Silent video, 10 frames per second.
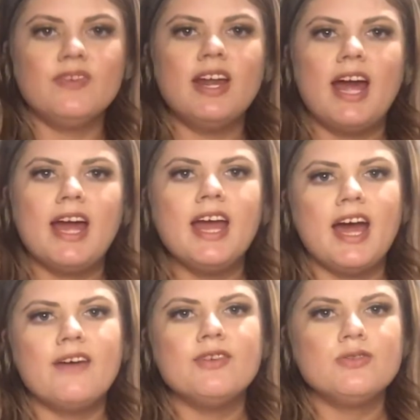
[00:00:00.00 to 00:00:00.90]

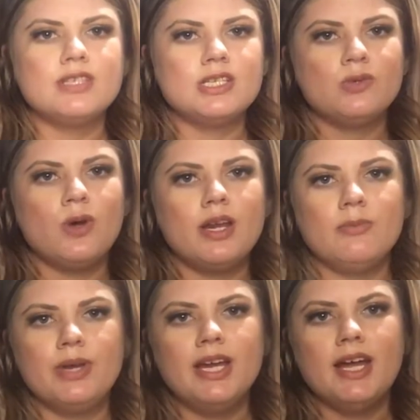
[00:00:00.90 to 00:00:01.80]
have used this quite a
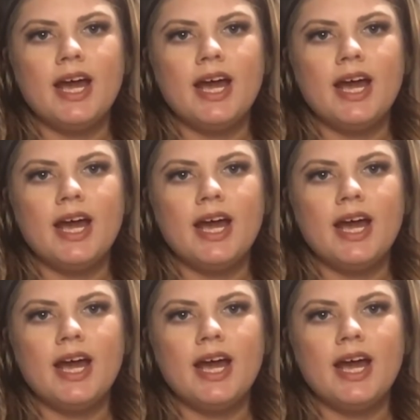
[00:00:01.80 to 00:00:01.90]
bit.